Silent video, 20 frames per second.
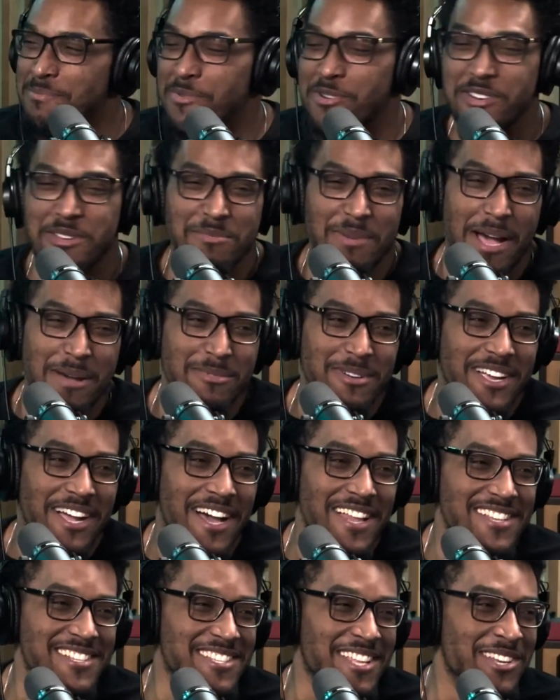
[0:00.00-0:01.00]
Moody Bible
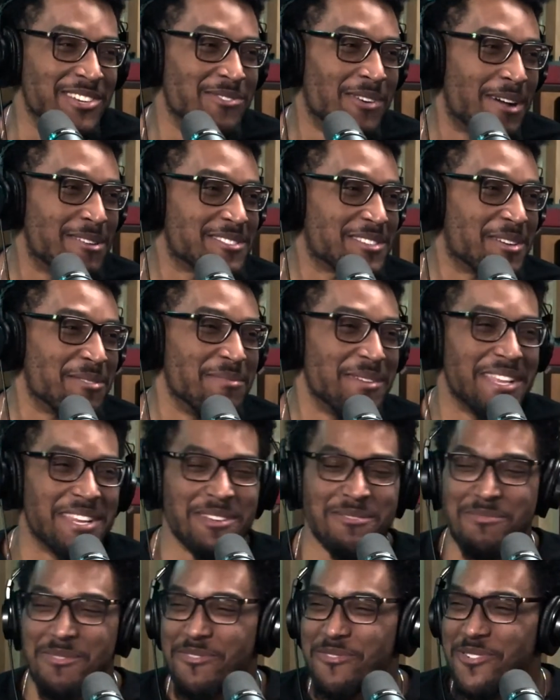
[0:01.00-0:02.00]
College. They knew I was a
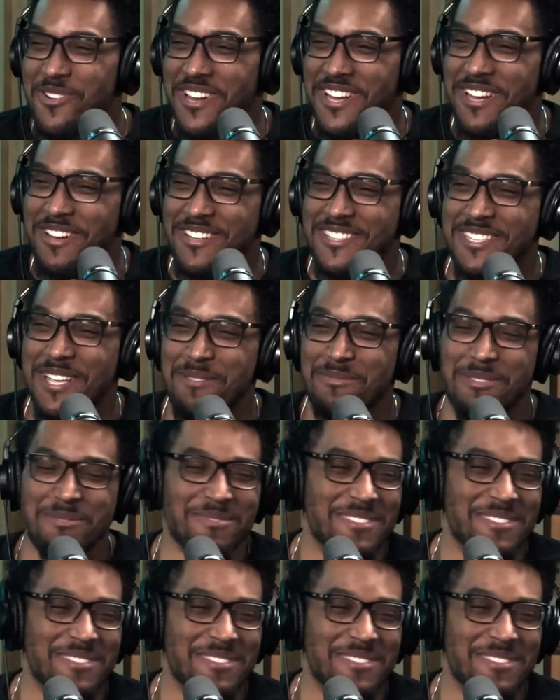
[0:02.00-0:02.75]
comedian before they accepted